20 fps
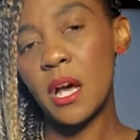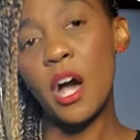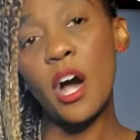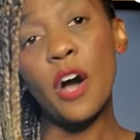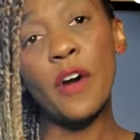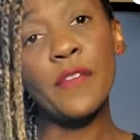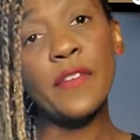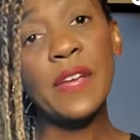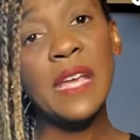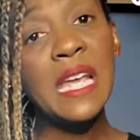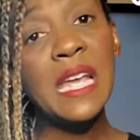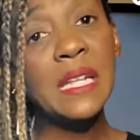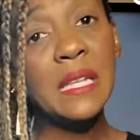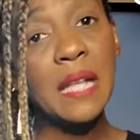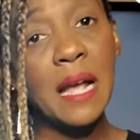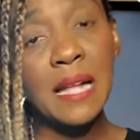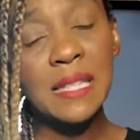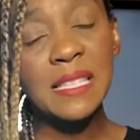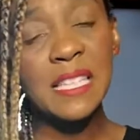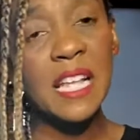of
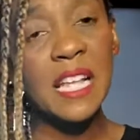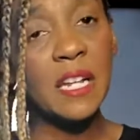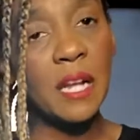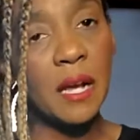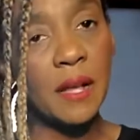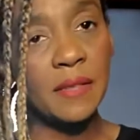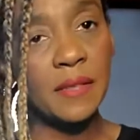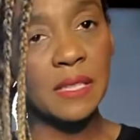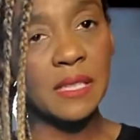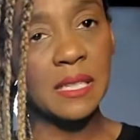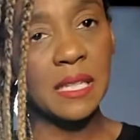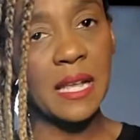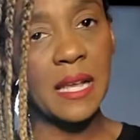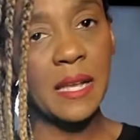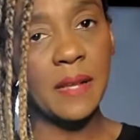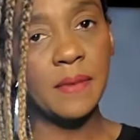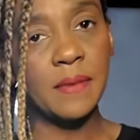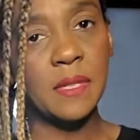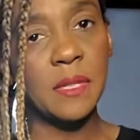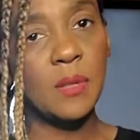helots and other
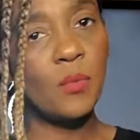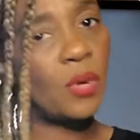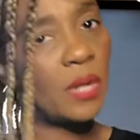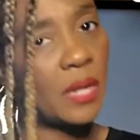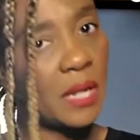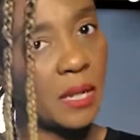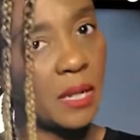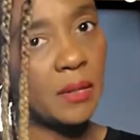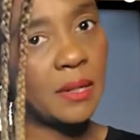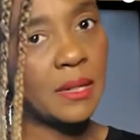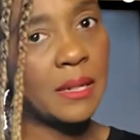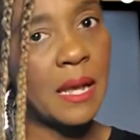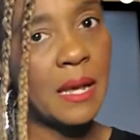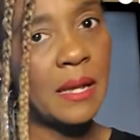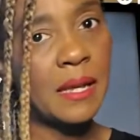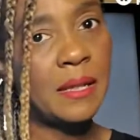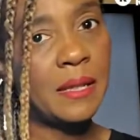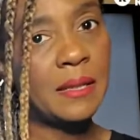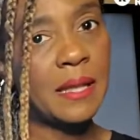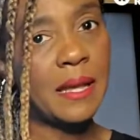slaves. Now,
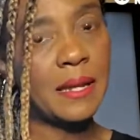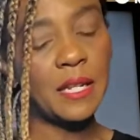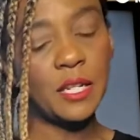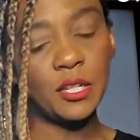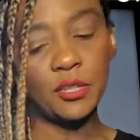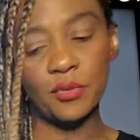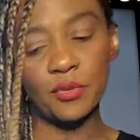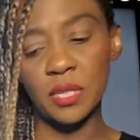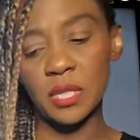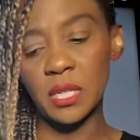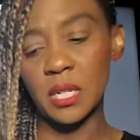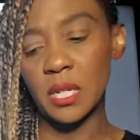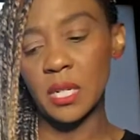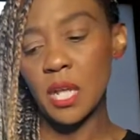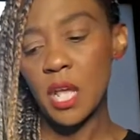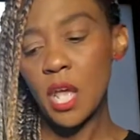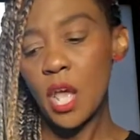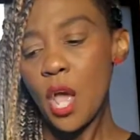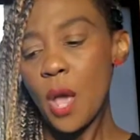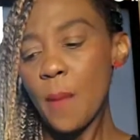isn't that interesting?
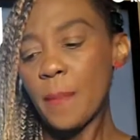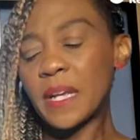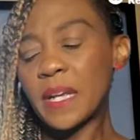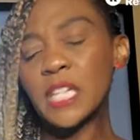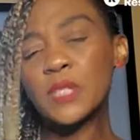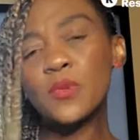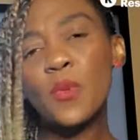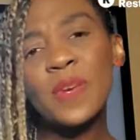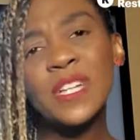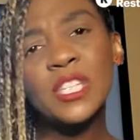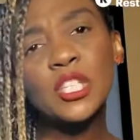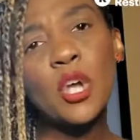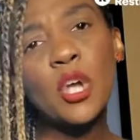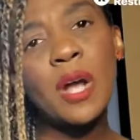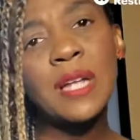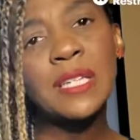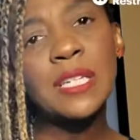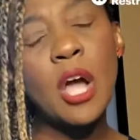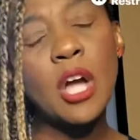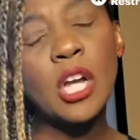Because when we
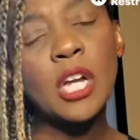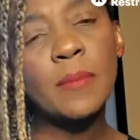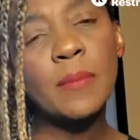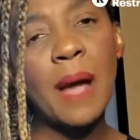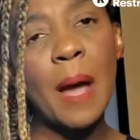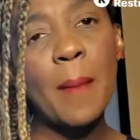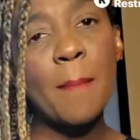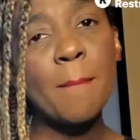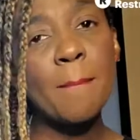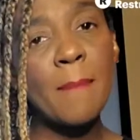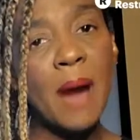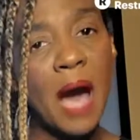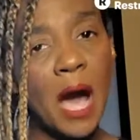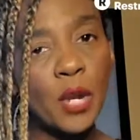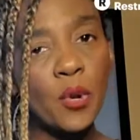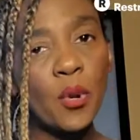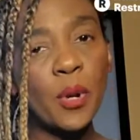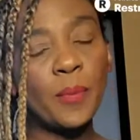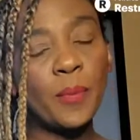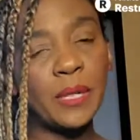start talking about
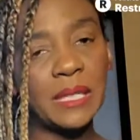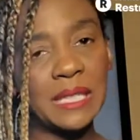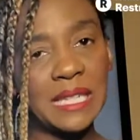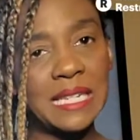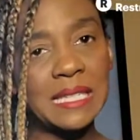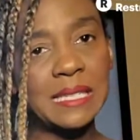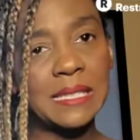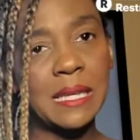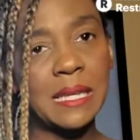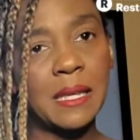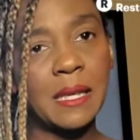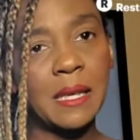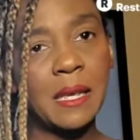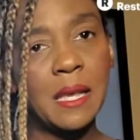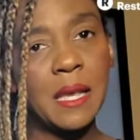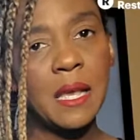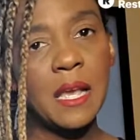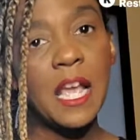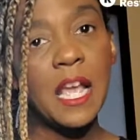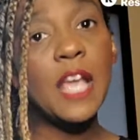modern policing
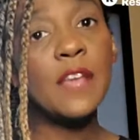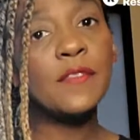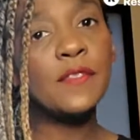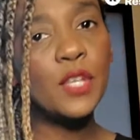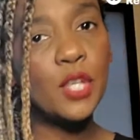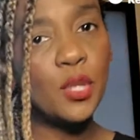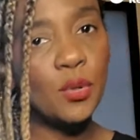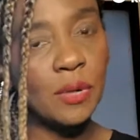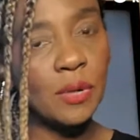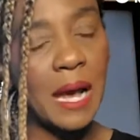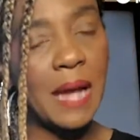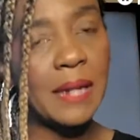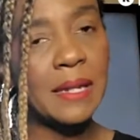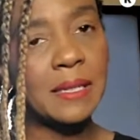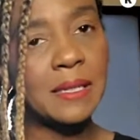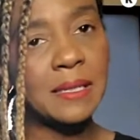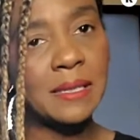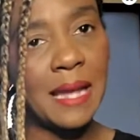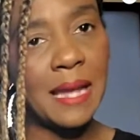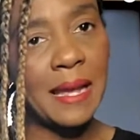in the
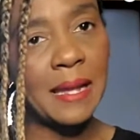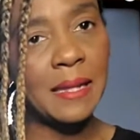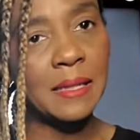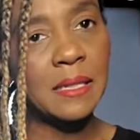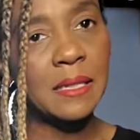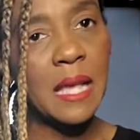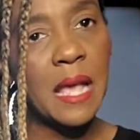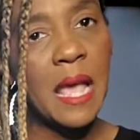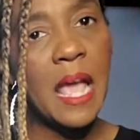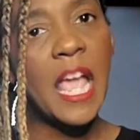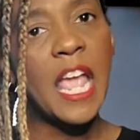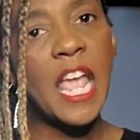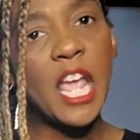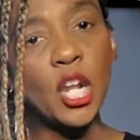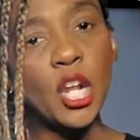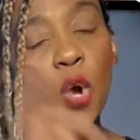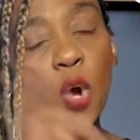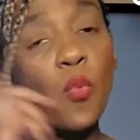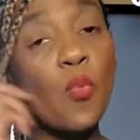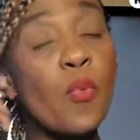United States,
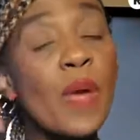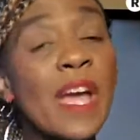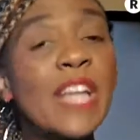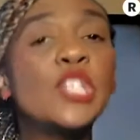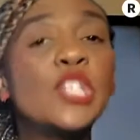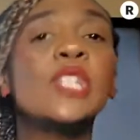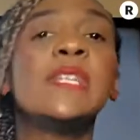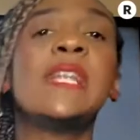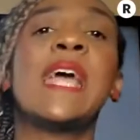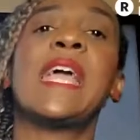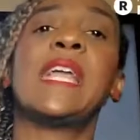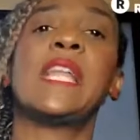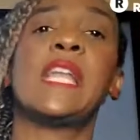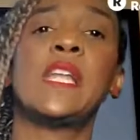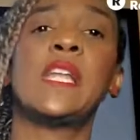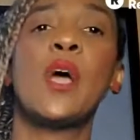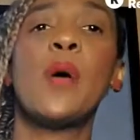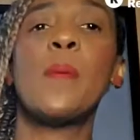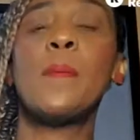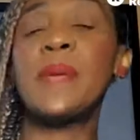it
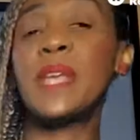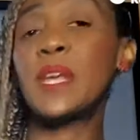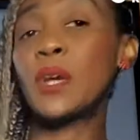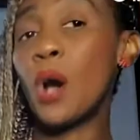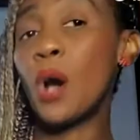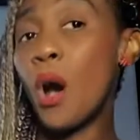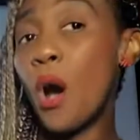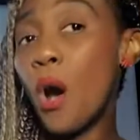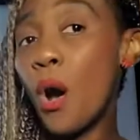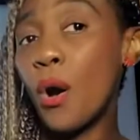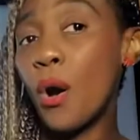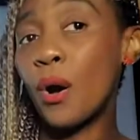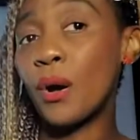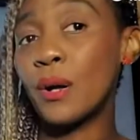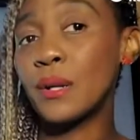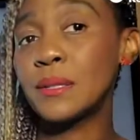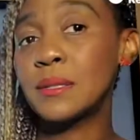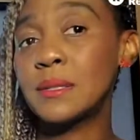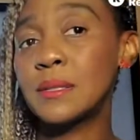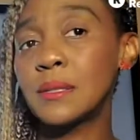originated
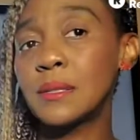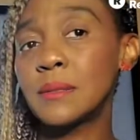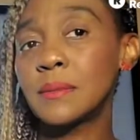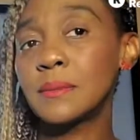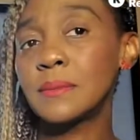because